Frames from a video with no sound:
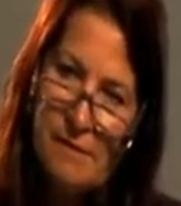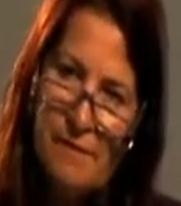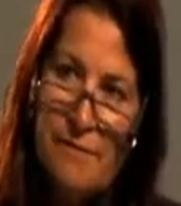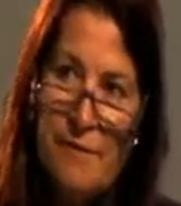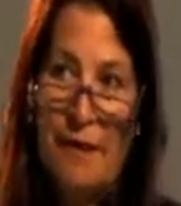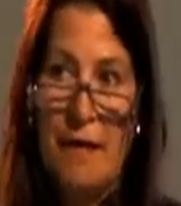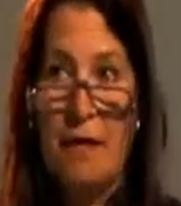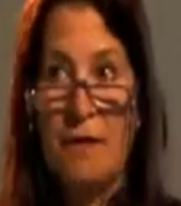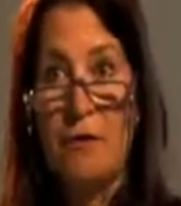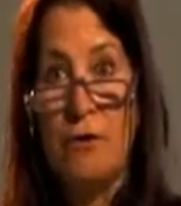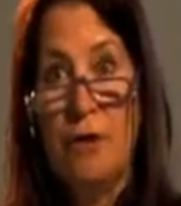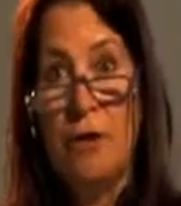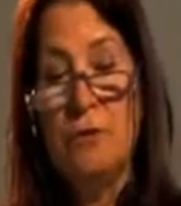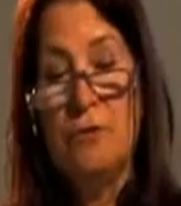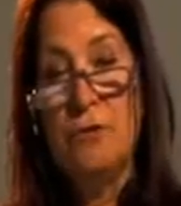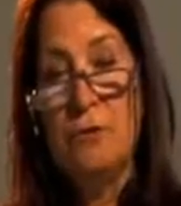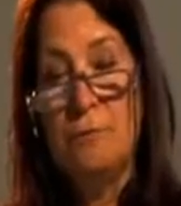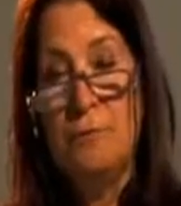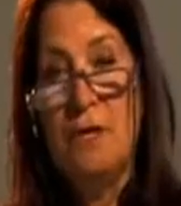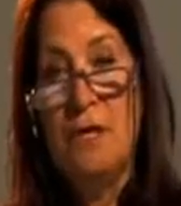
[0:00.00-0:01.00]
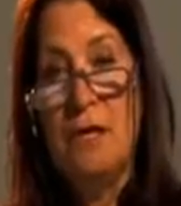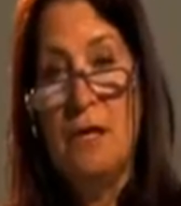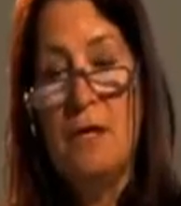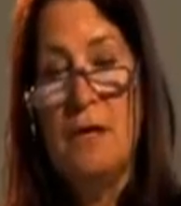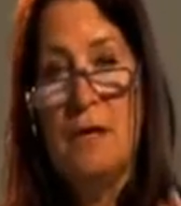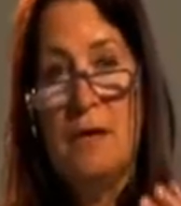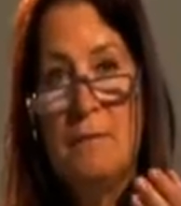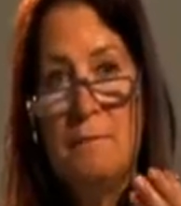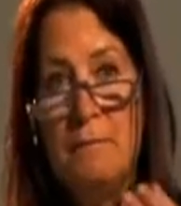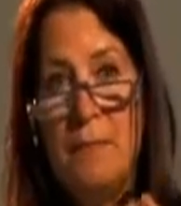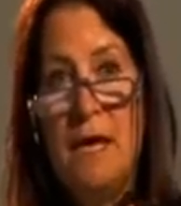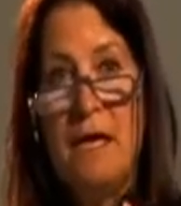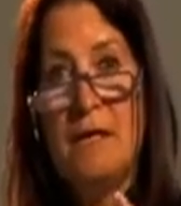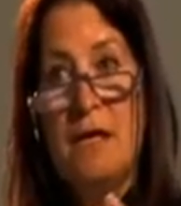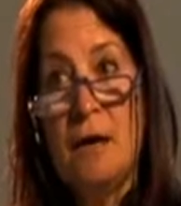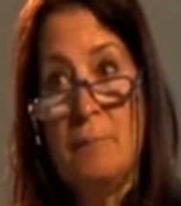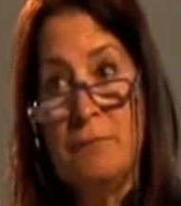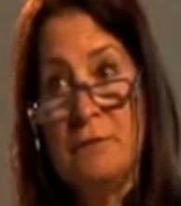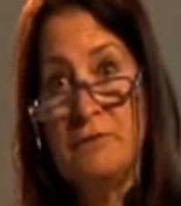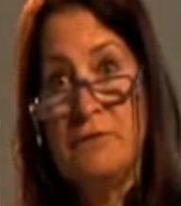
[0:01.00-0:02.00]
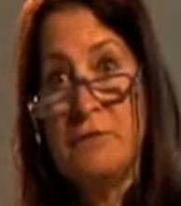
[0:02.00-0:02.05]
that are going to be made up of